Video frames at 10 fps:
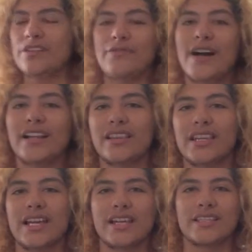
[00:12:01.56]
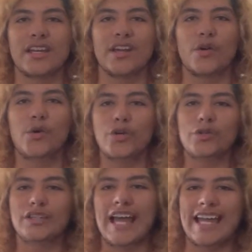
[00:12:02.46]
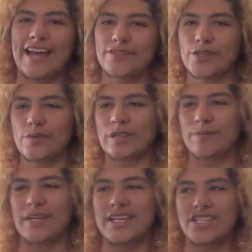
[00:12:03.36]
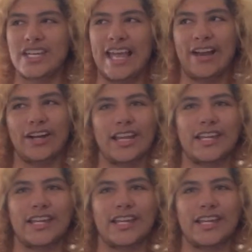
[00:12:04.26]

What the fuck does who you like have to do with the PG era?